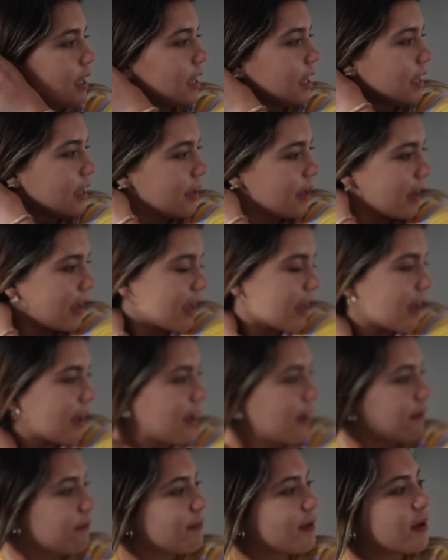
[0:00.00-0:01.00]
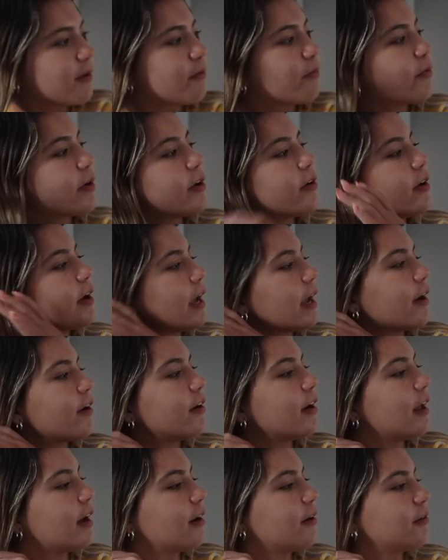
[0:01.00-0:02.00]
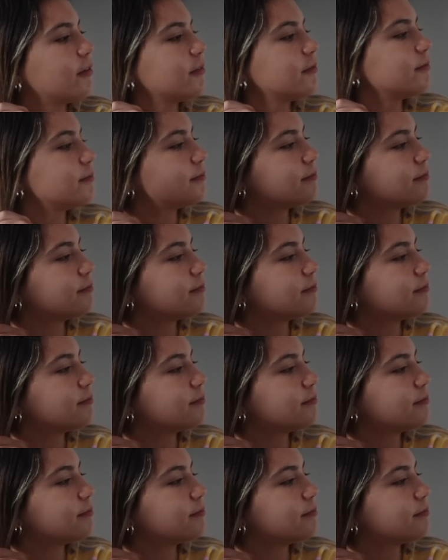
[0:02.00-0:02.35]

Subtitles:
I have my real hair now.